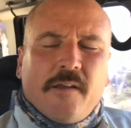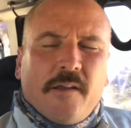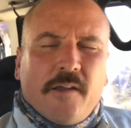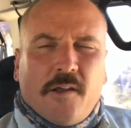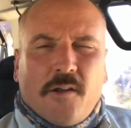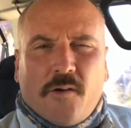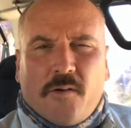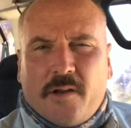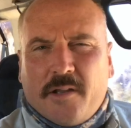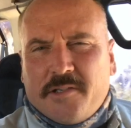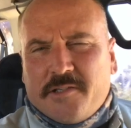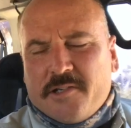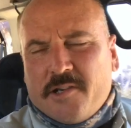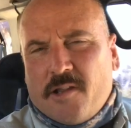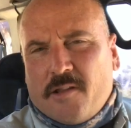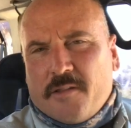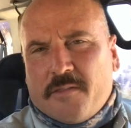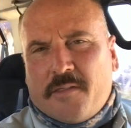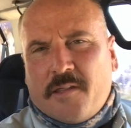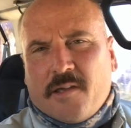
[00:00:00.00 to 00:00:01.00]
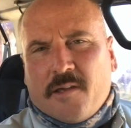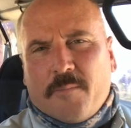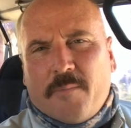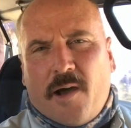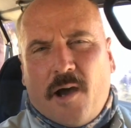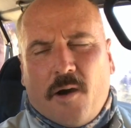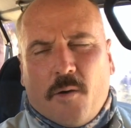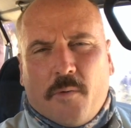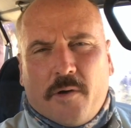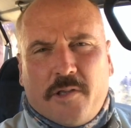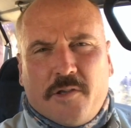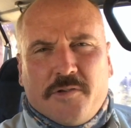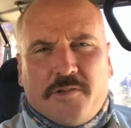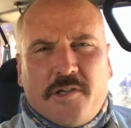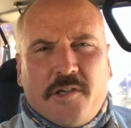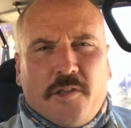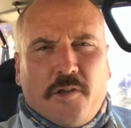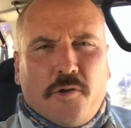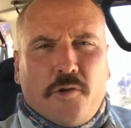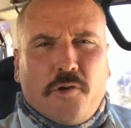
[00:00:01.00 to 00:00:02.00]
you don't necessarily think about when you
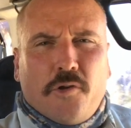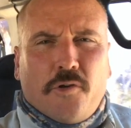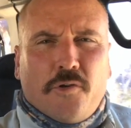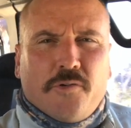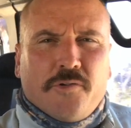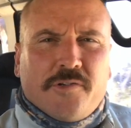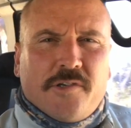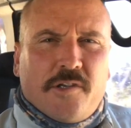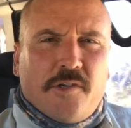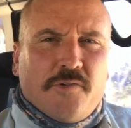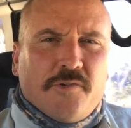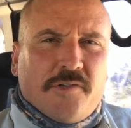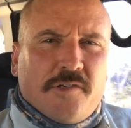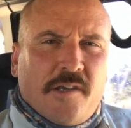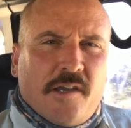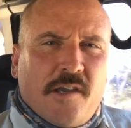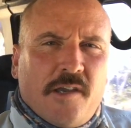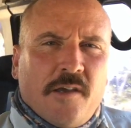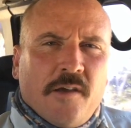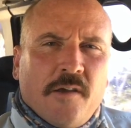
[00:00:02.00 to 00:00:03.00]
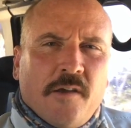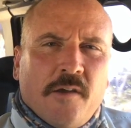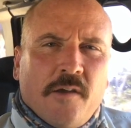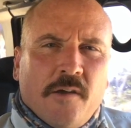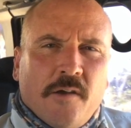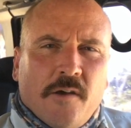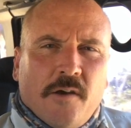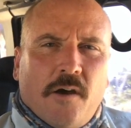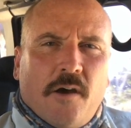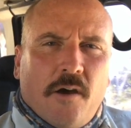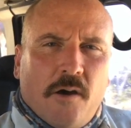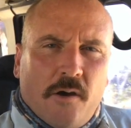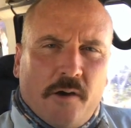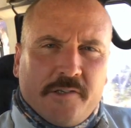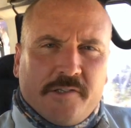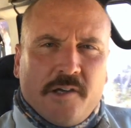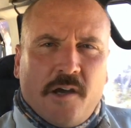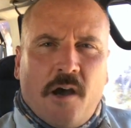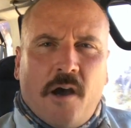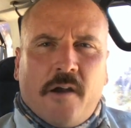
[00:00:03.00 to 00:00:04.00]
see the news and you see, oh,
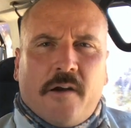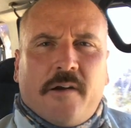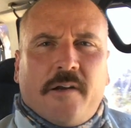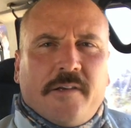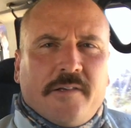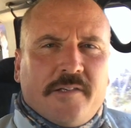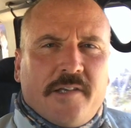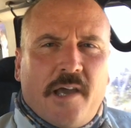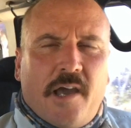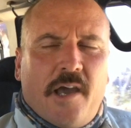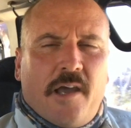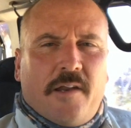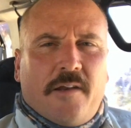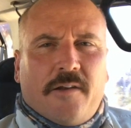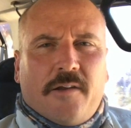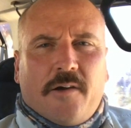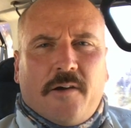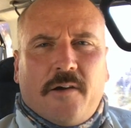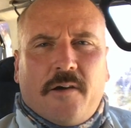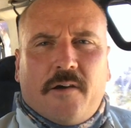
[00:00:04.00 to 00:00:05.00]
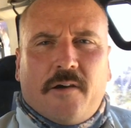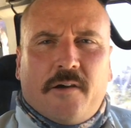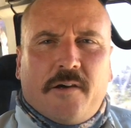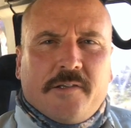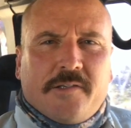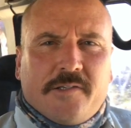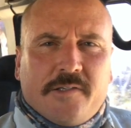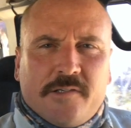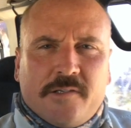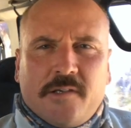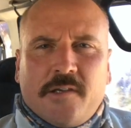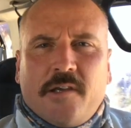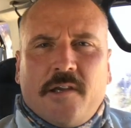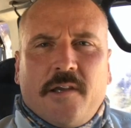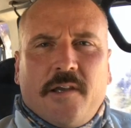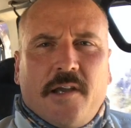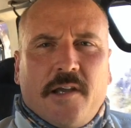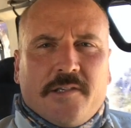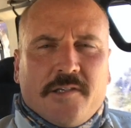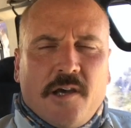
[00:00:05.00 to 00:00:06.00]
it's 110, oh, it's
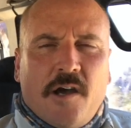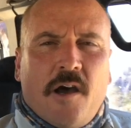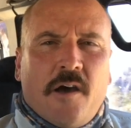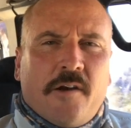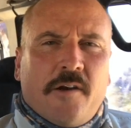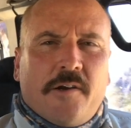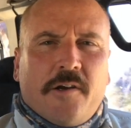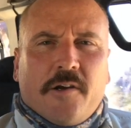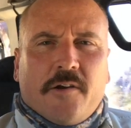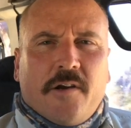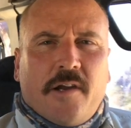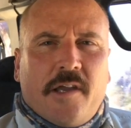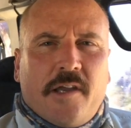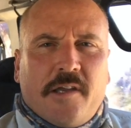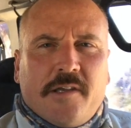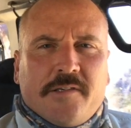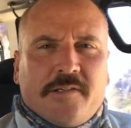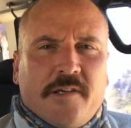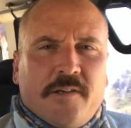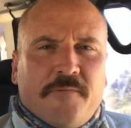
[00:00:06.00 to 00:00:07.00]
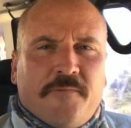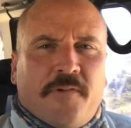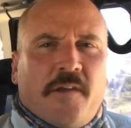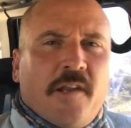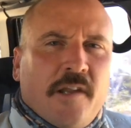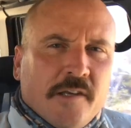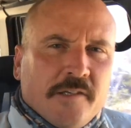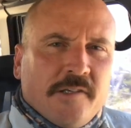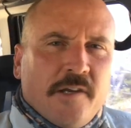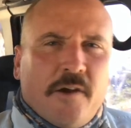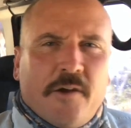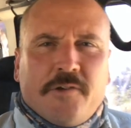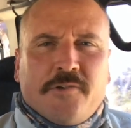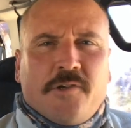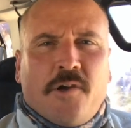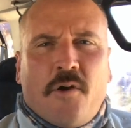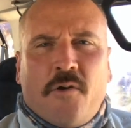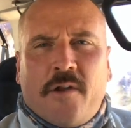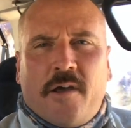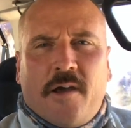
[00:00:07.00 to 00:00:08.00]
100 degrees in Phoenix,
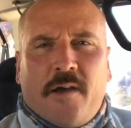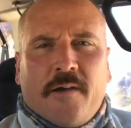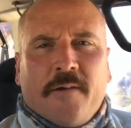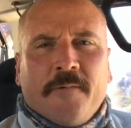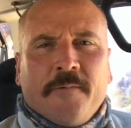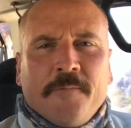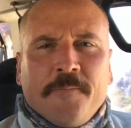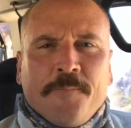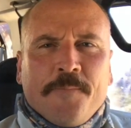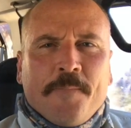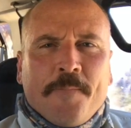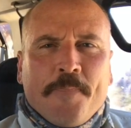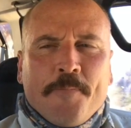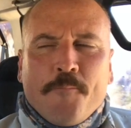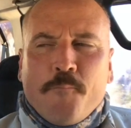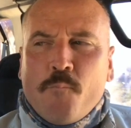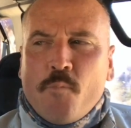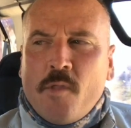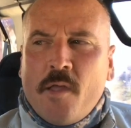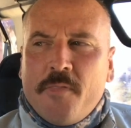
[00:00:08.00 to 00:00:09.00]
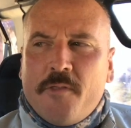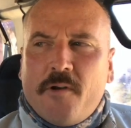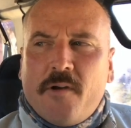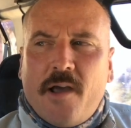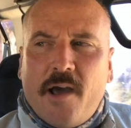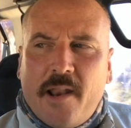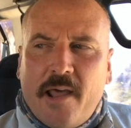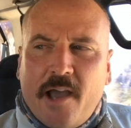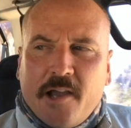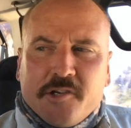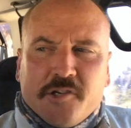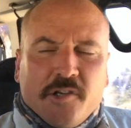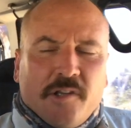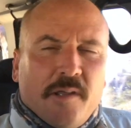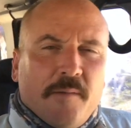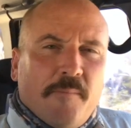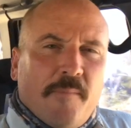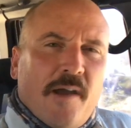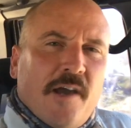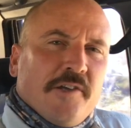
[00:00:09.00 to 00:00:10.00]
Arizona. They're not
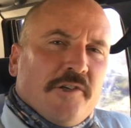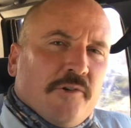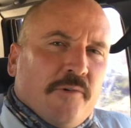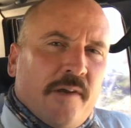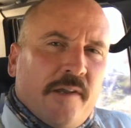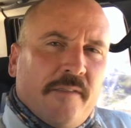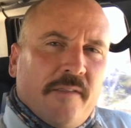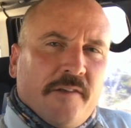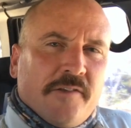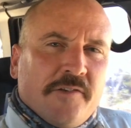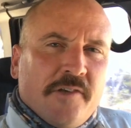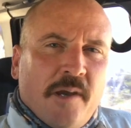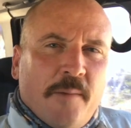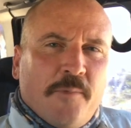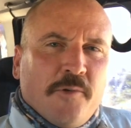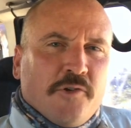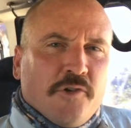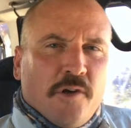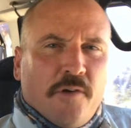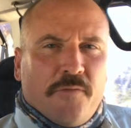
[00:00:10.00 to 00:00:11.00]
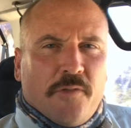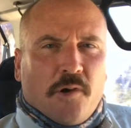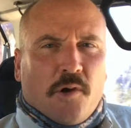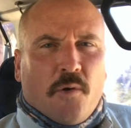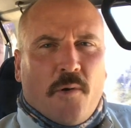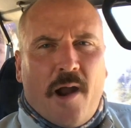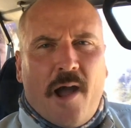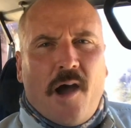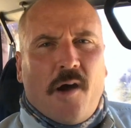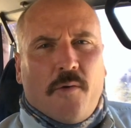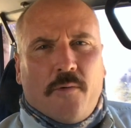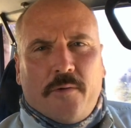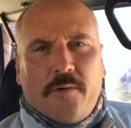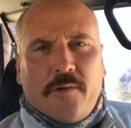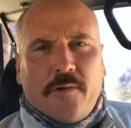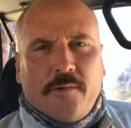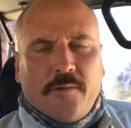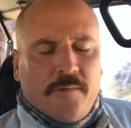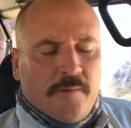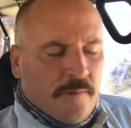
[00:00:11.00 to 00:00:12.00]
actually measuring the temperature of the
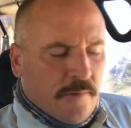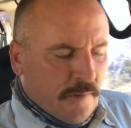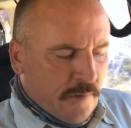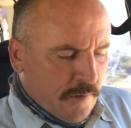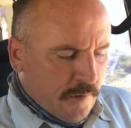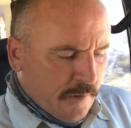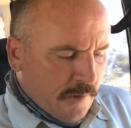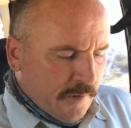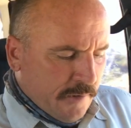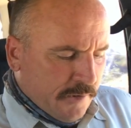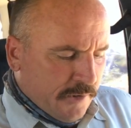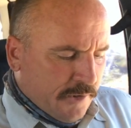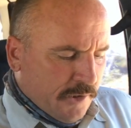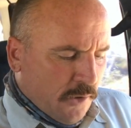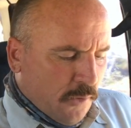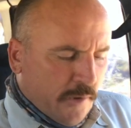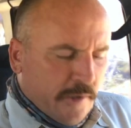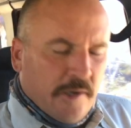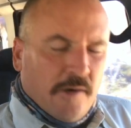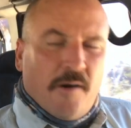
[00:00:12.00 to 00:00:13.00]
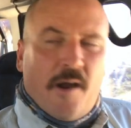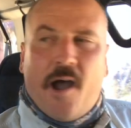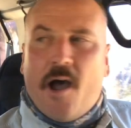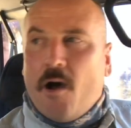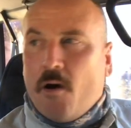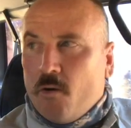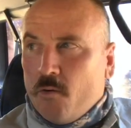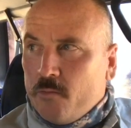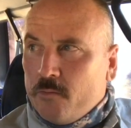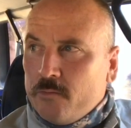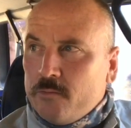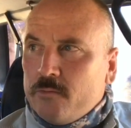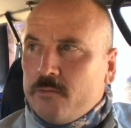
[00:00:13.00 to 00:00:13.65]
ground. So when you're out,